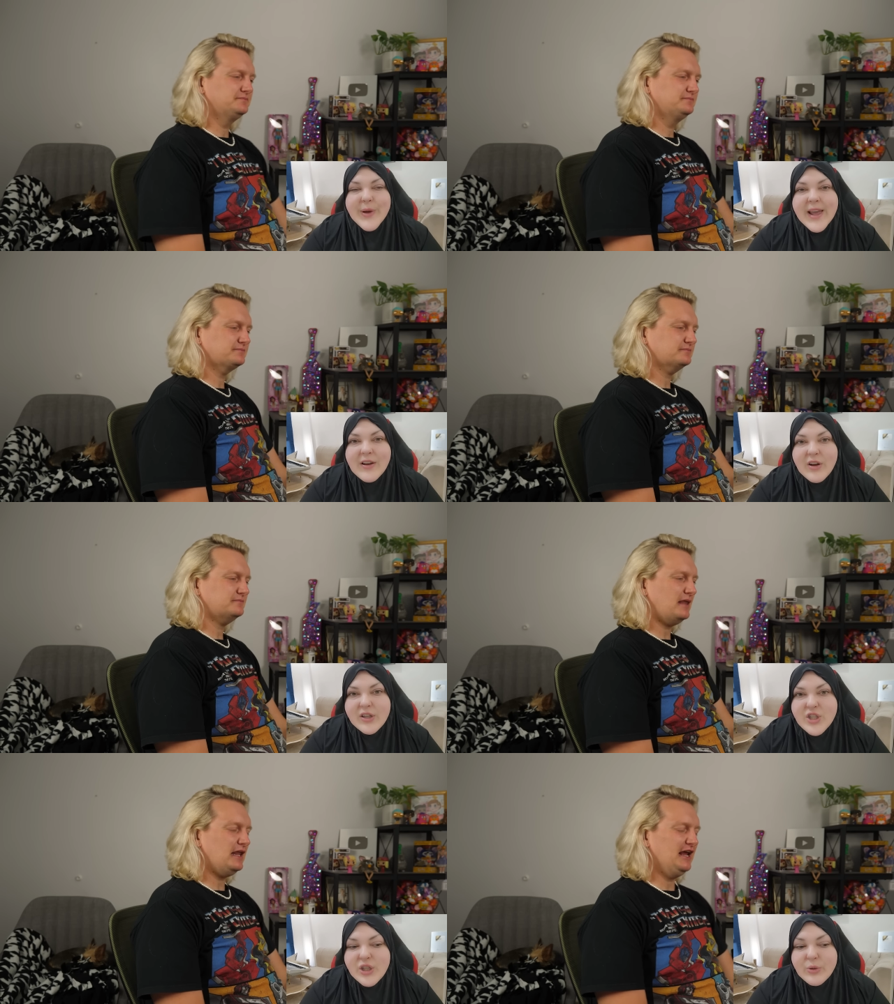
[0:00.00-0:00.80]
Speaker 1: know, hang
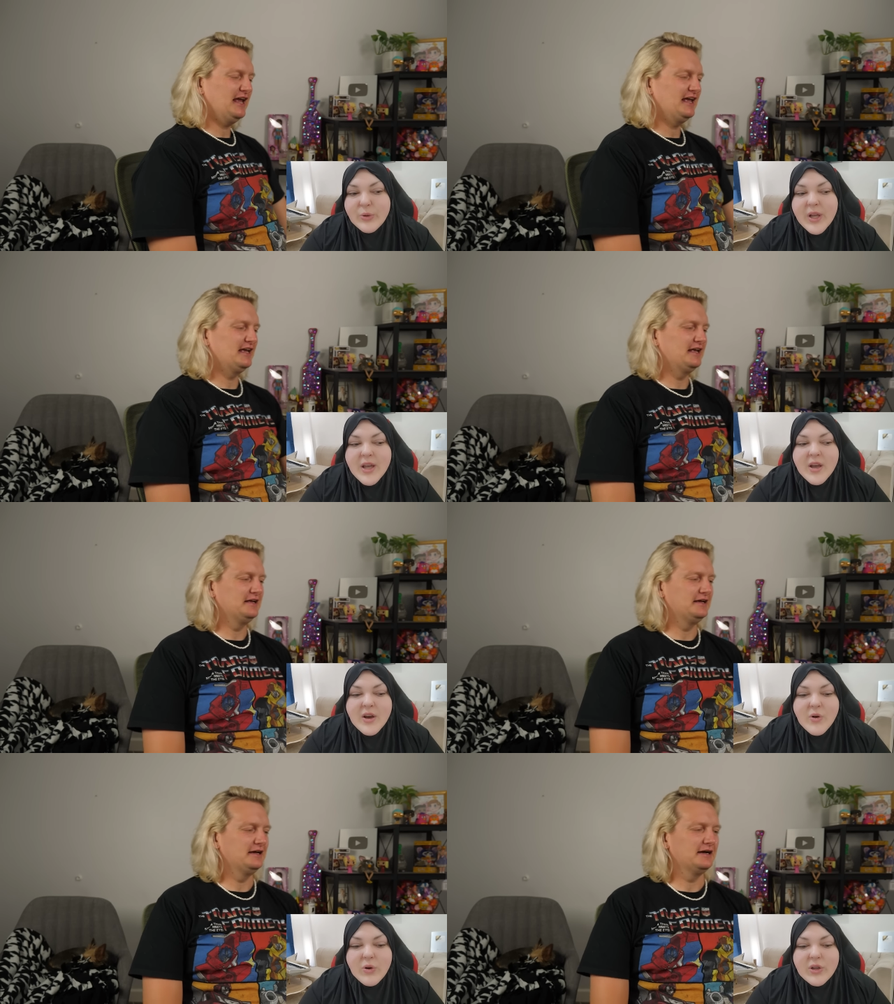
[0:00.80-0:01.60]
on to
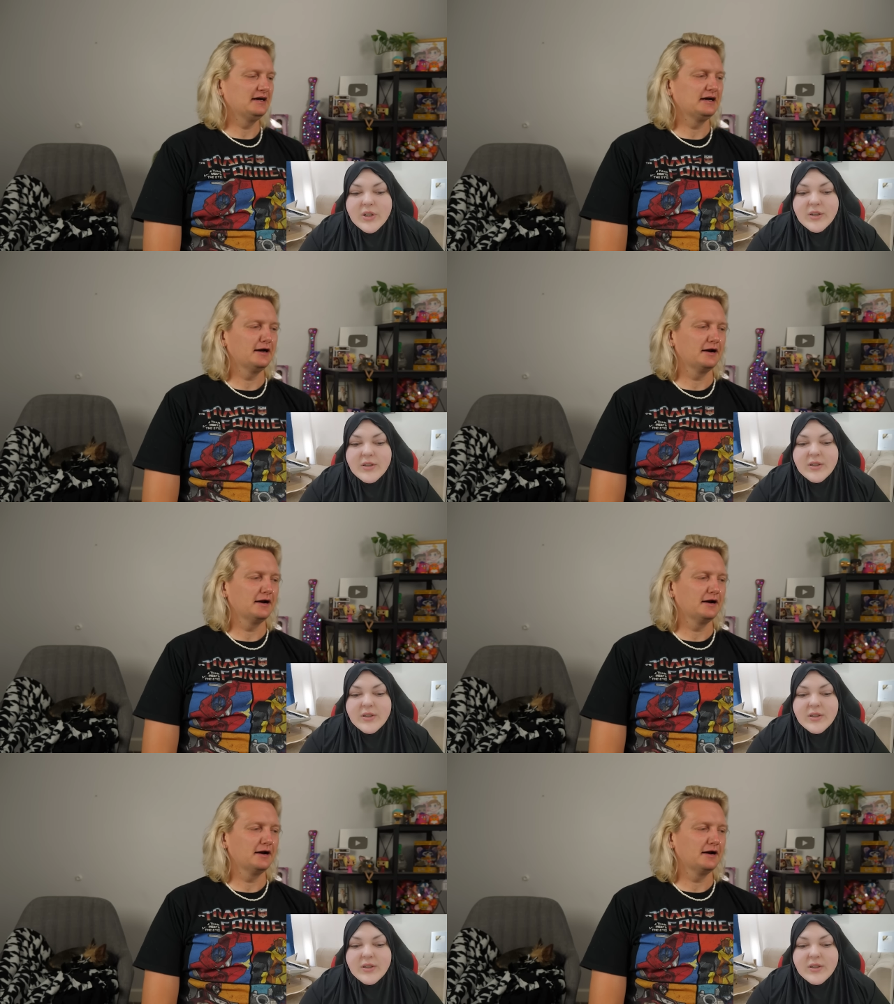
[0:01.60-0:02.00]
or